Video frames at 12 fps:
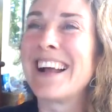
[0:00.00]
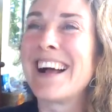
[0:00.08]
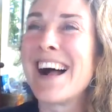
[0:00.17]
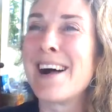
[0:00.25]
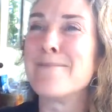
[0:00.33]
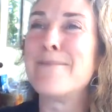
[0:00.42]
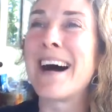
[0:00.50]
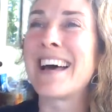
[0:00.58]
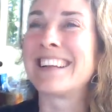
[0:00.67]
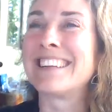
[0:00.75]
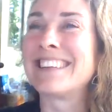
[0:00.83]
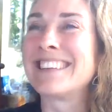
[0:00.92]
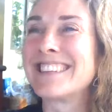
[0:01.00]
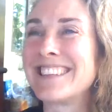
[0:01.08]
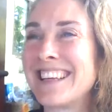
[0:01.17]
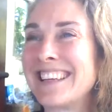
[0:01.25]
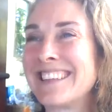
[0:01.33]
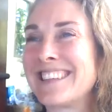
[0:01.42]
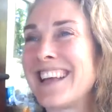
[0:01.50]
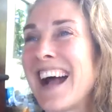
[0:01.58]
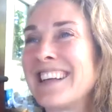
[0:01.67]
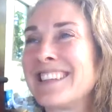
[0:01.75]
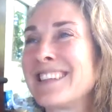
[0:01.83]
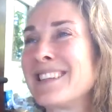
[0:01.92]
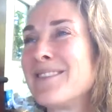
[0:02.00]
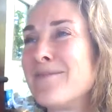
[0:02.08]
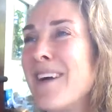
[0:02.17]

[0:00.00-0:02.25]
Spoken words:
bottles and sizes of